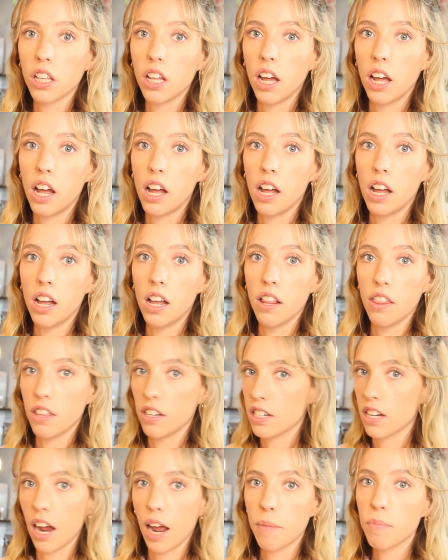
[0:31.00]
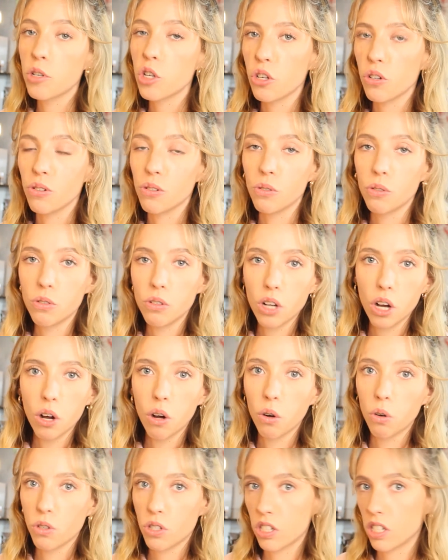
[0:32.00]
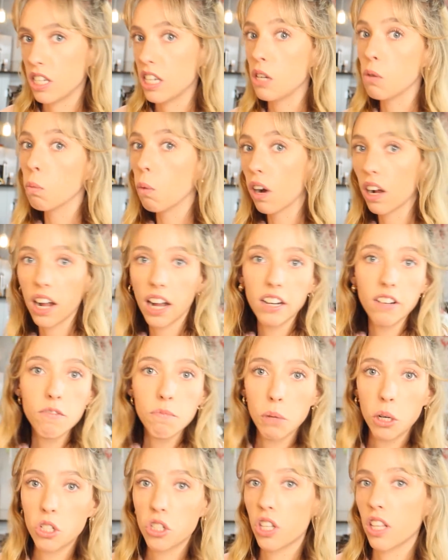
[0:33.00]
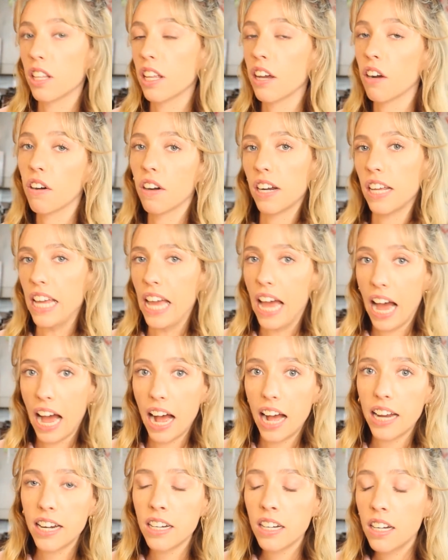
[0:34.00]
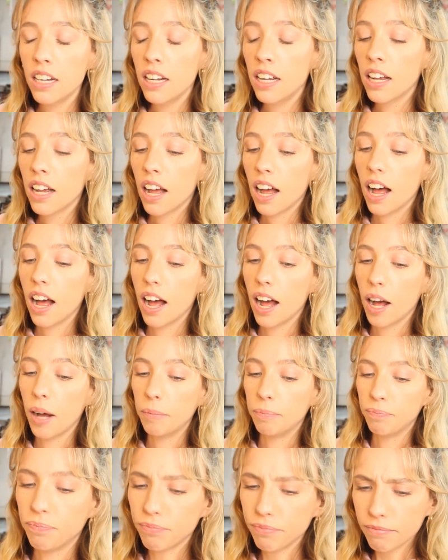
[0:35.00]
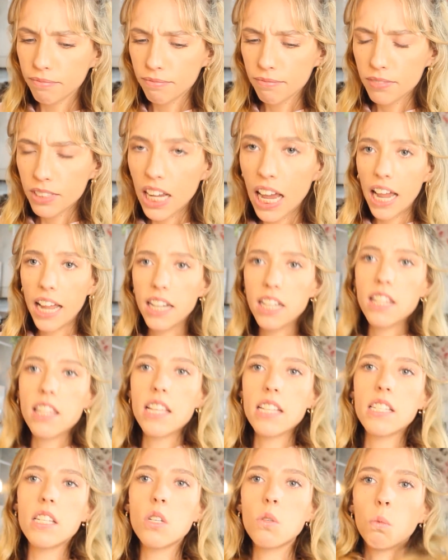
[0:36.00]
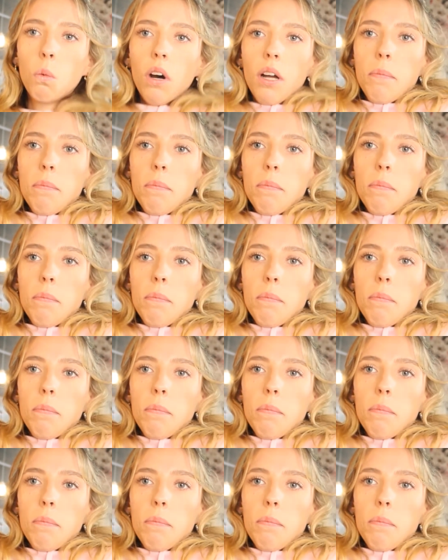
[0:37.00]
the time to go see what kind of merch that they already had. And this is one